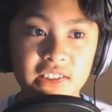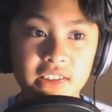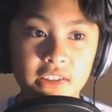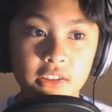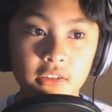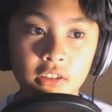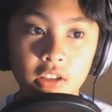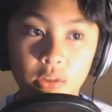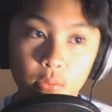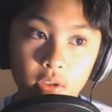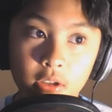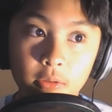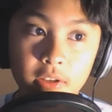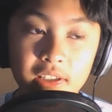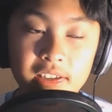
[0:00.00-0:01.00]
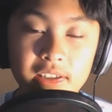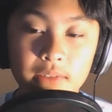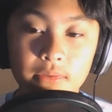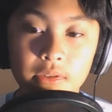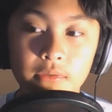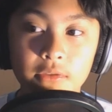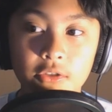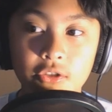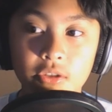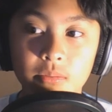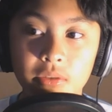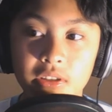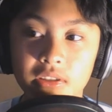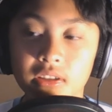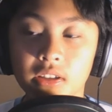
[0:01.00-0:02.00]
and you know hardware upgrade and stuff in the future,
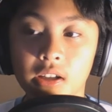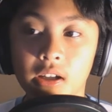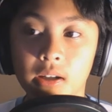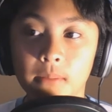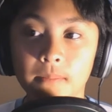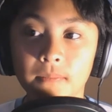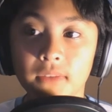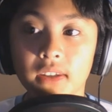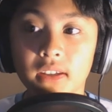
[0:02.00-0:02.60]
but um,